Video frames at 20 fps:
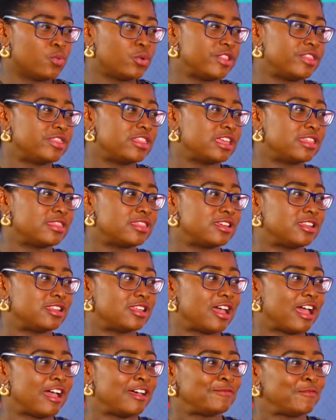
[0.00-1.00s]
One thing
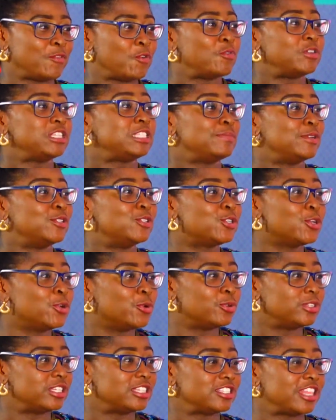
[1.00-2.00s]
that I've always been
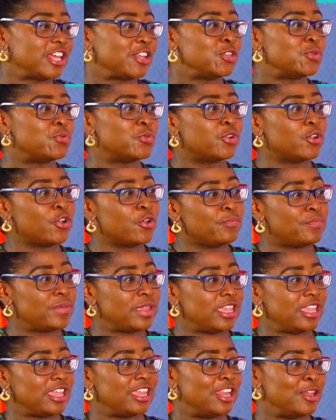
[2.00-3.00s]
told is that you will
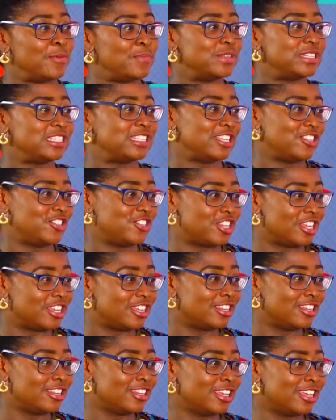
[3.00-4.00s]
not be in a
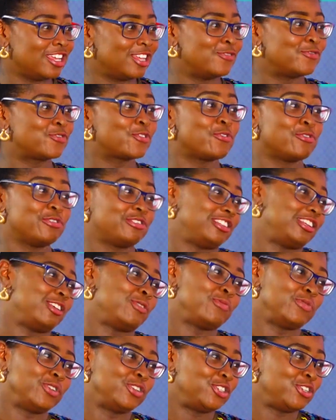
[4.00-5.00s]
position if God
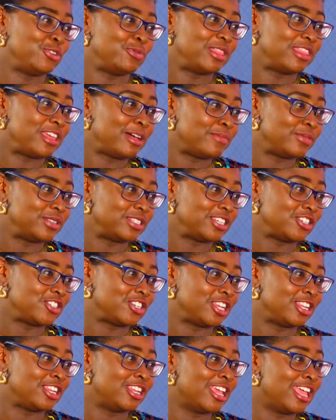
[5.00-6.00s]
didn't want you in that
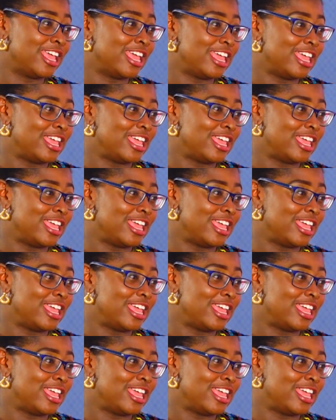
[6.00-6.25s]
position.